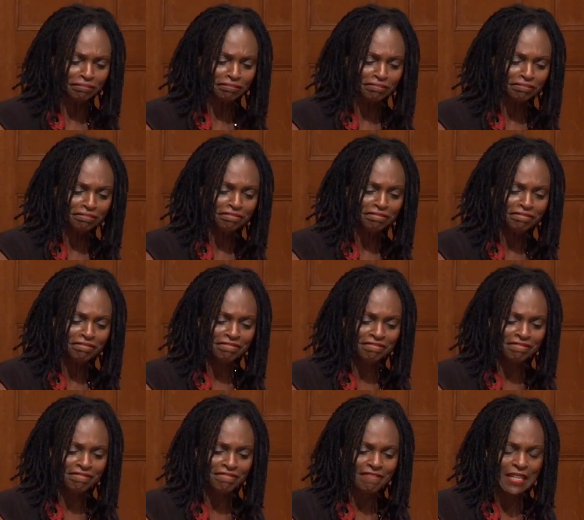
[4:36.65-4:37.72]

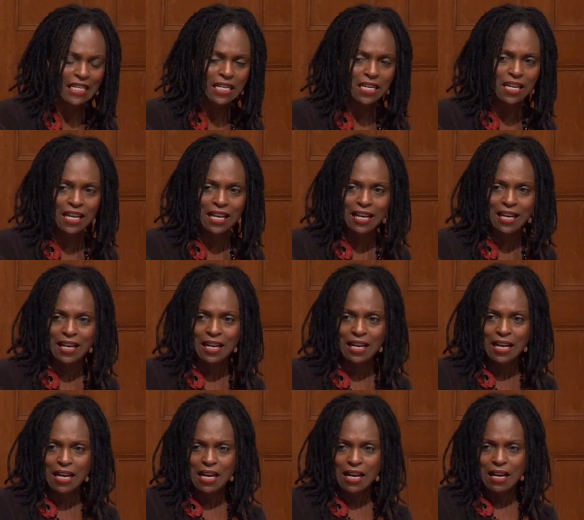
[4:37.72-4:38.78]

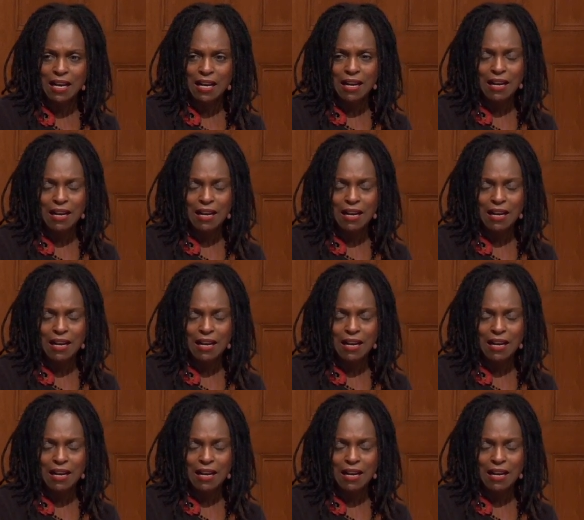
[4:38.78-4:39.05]
(silence)